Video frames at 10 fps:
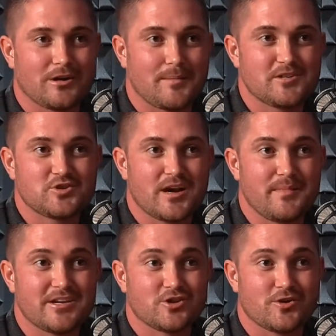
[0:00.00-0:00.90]
and I'm just trying to
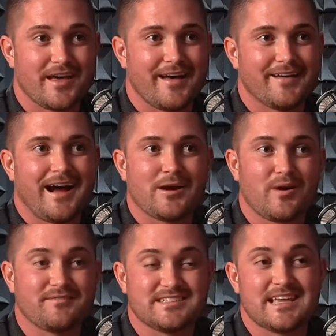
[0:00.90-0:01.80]
make sure that I don't
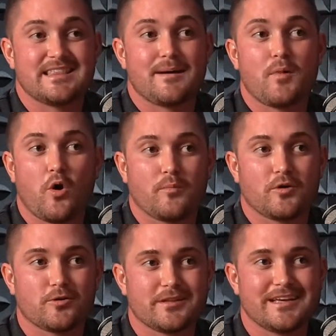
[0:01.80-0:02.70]
have to send them home
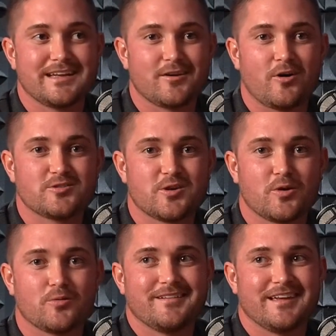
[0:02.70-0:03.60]
early, and also,